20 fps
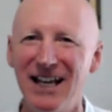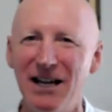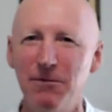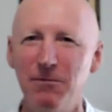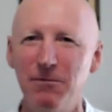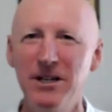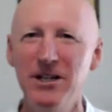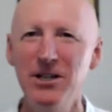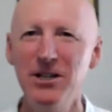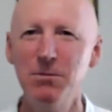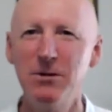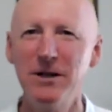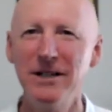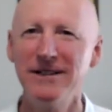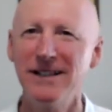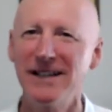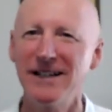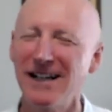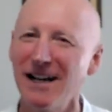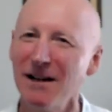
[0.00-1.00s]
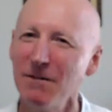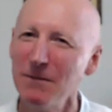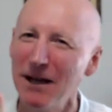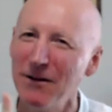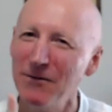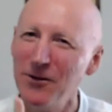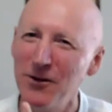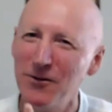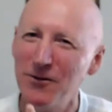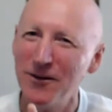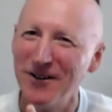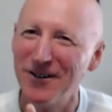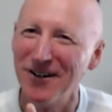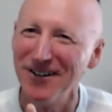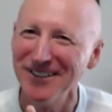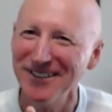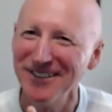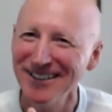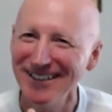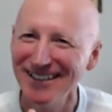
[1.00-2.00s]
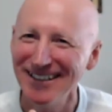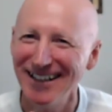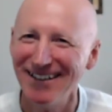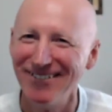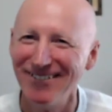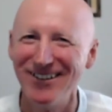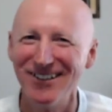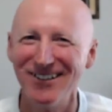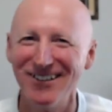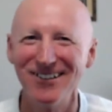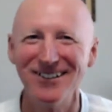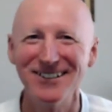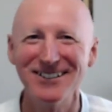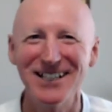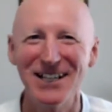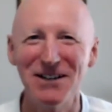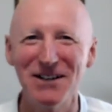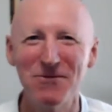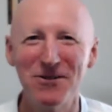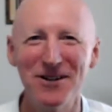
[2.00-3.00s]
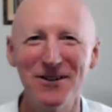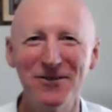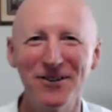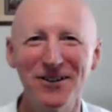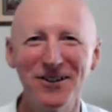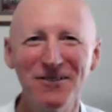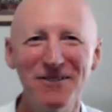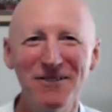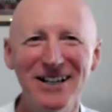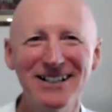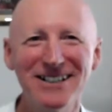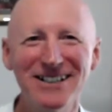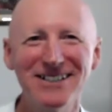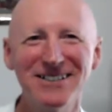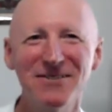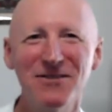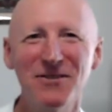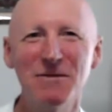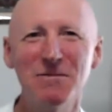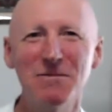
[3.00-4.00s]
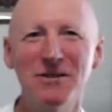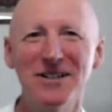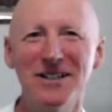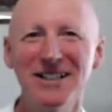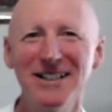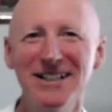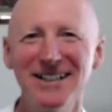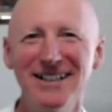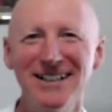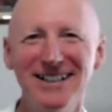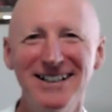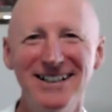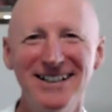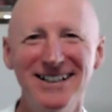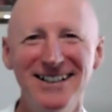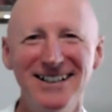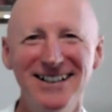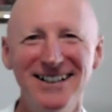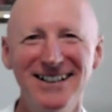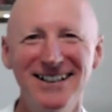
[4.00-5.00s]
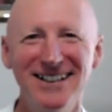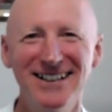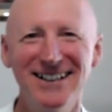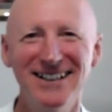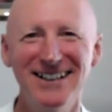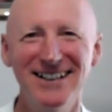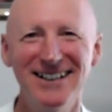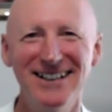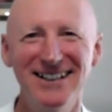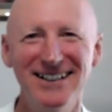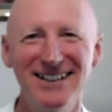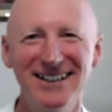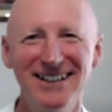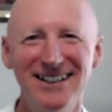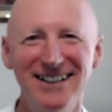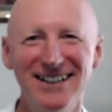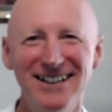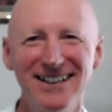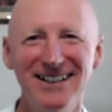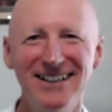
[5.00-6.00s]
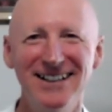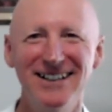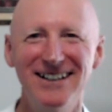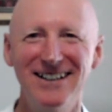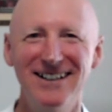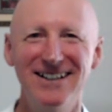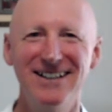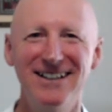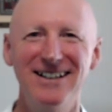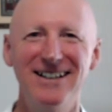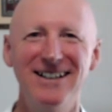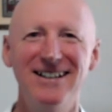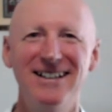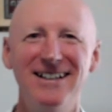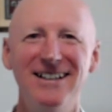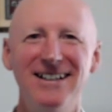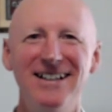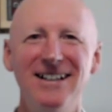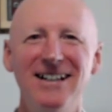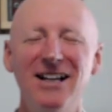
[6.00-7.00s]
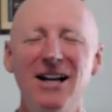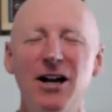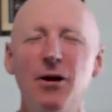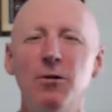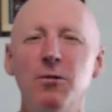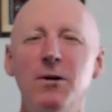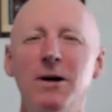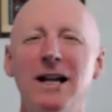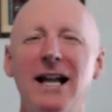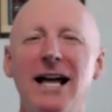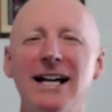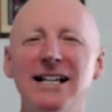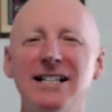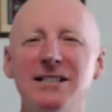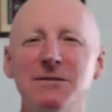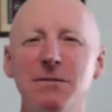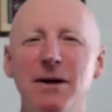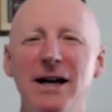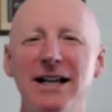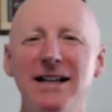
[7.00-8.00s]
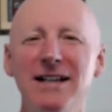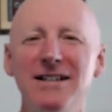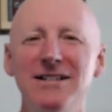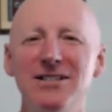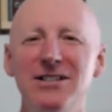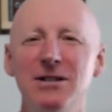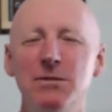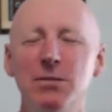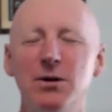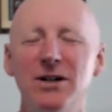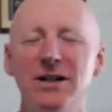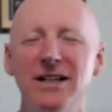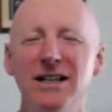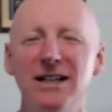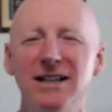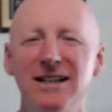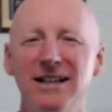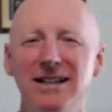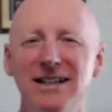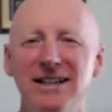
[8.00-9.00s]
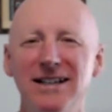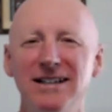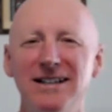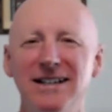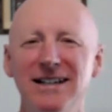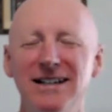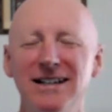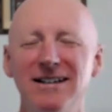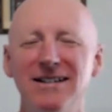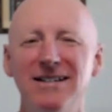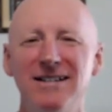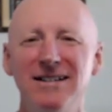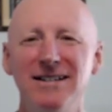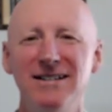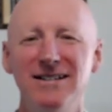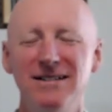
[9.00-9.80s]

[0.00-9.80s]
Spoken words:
And when you bring that up, have you forgotten it? Have you lost that peripheral awareness of your body? Yeah. Relax back into your body again now.